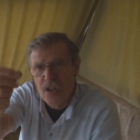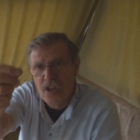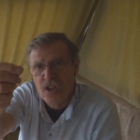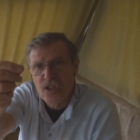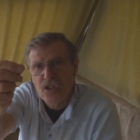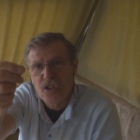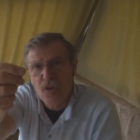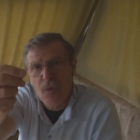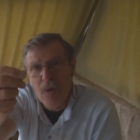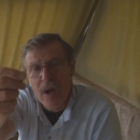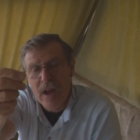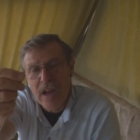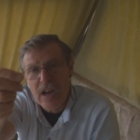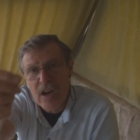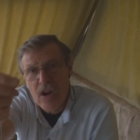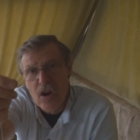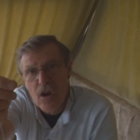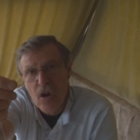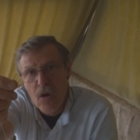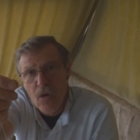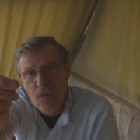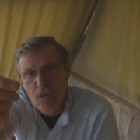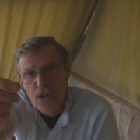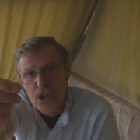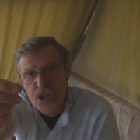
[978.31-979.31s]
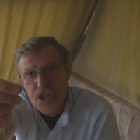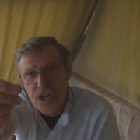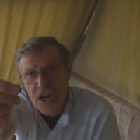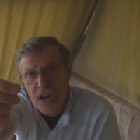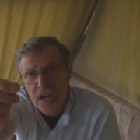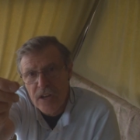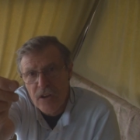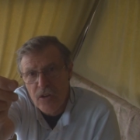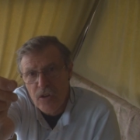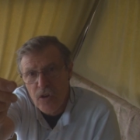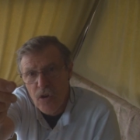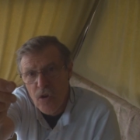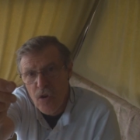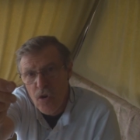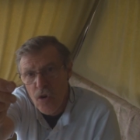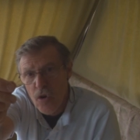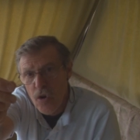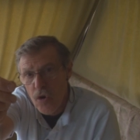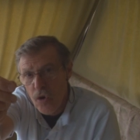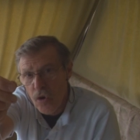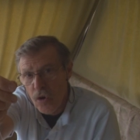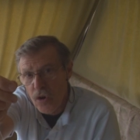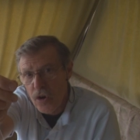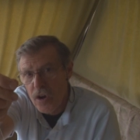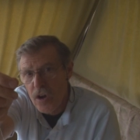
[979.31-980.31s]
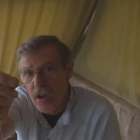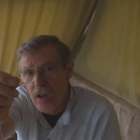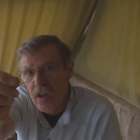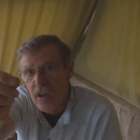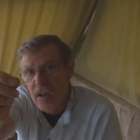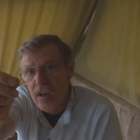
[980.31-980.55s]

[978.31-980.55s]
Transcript: So a long shanked hook.